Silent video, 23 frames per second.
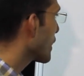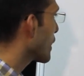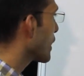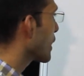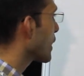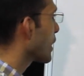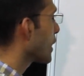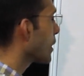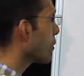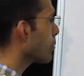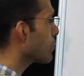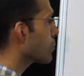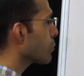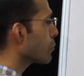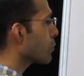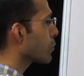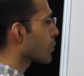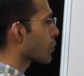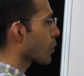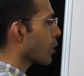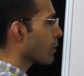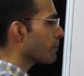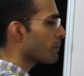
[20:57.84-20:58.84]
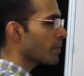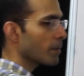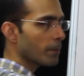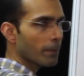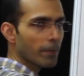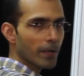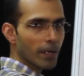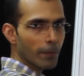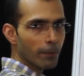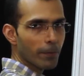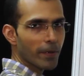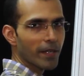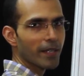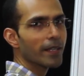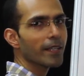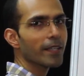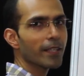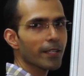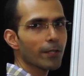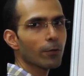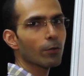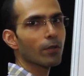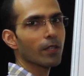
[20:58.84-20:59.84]
how to drop a
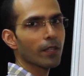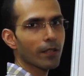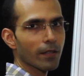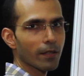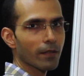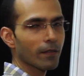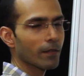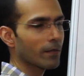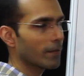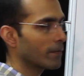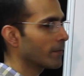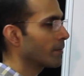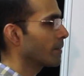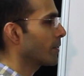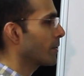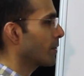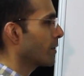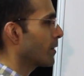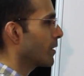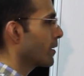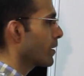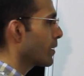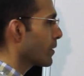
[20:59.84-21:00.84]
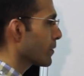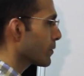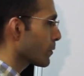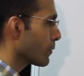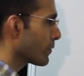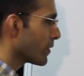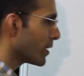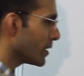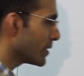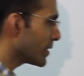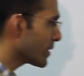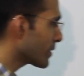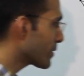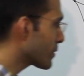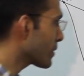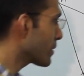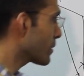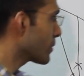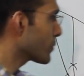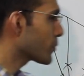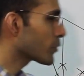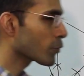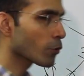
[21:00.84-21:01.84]
perpendicular. So we'll
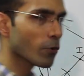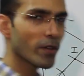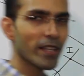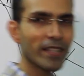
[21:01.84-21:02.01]
just show